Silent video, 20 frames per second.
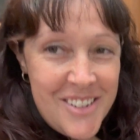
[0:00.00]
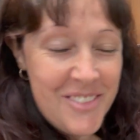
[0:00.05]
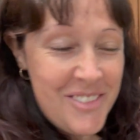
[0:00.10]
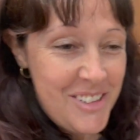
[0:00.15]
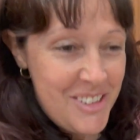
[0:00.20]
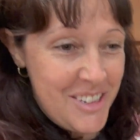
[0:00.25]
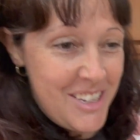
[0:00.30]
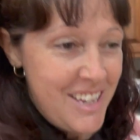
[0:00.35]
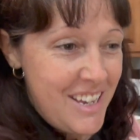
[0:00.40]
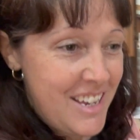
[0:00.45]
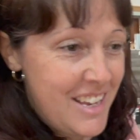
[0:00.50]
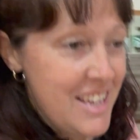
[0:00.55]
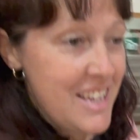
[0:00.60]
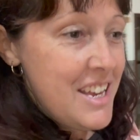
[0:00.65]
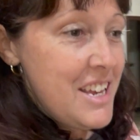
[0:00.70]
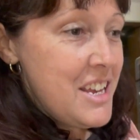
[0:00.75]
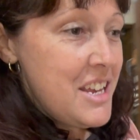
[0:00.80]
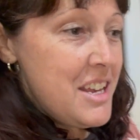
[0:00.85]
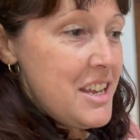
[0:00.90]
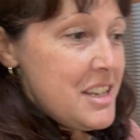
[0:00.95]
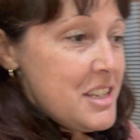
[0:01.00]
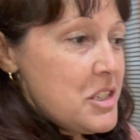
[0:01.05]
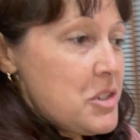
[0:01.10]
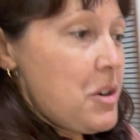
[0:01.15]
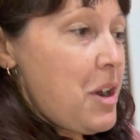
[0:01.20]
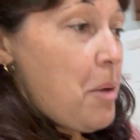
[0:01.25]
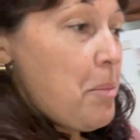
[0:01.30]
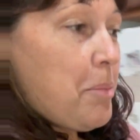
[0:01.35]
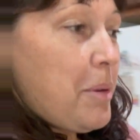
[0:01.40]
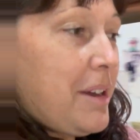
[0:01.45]
looking
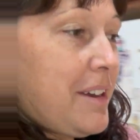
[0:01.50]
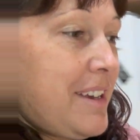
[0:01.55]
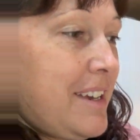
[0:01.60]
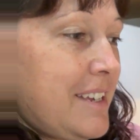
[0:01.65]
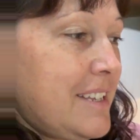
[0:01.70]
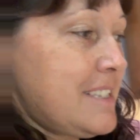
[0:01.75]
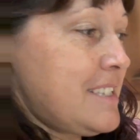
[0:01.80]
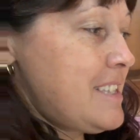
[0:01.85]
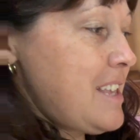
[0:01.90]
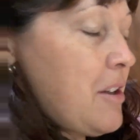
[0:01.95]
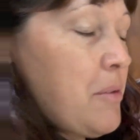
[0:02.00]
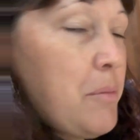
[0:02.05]
scrap buckets that